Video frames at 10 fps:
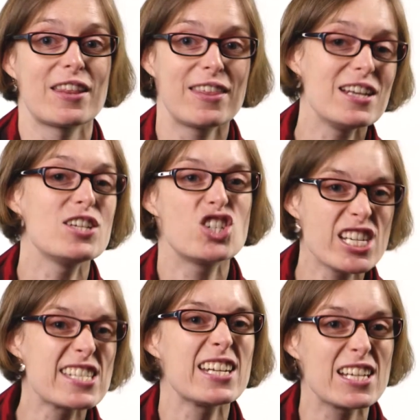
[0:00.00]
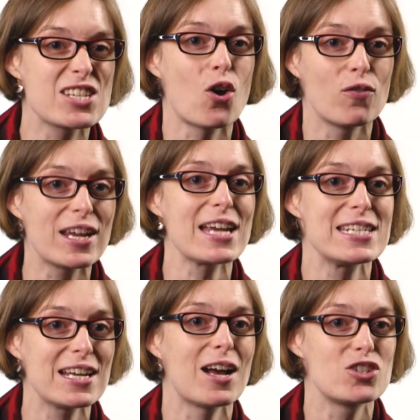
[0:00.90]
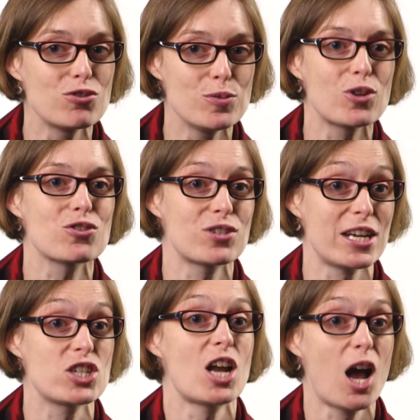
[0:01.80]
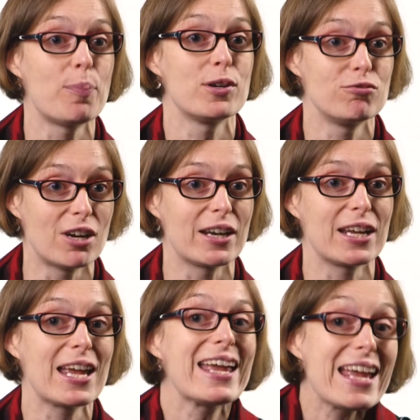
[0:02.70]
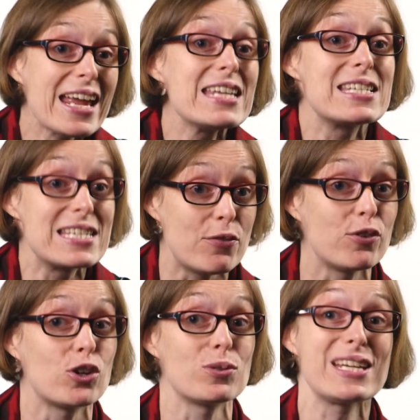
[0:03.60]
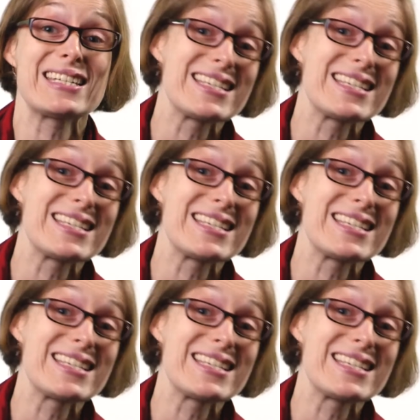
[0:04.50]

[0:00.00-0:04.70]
The logistics of getting a group consultation up and running is difficult. It's